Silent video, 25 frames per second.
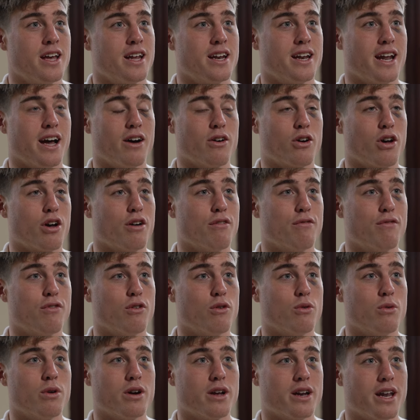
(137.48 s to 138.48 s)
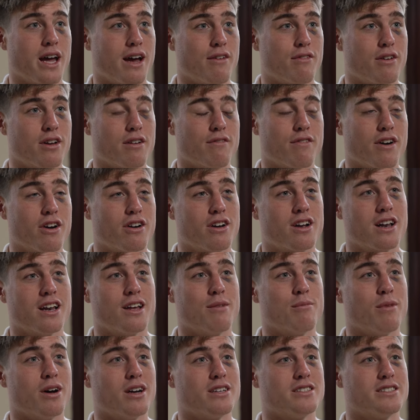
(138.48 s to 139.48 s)
now going forward, having a very clear
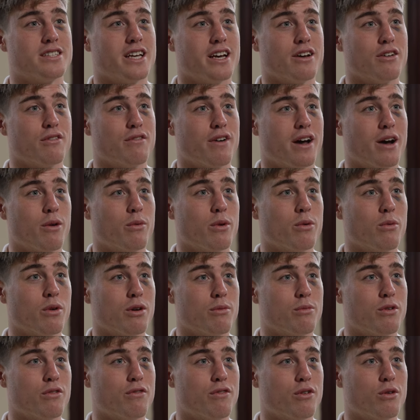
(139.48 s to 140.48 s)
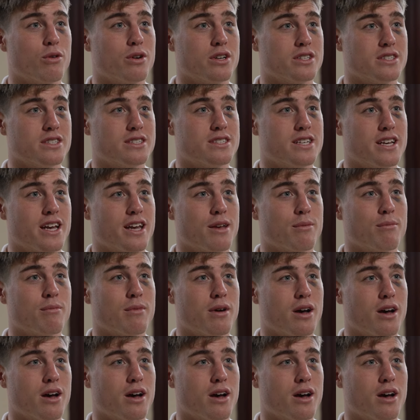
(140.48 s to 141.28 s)
mindset of how we want to move forward as a team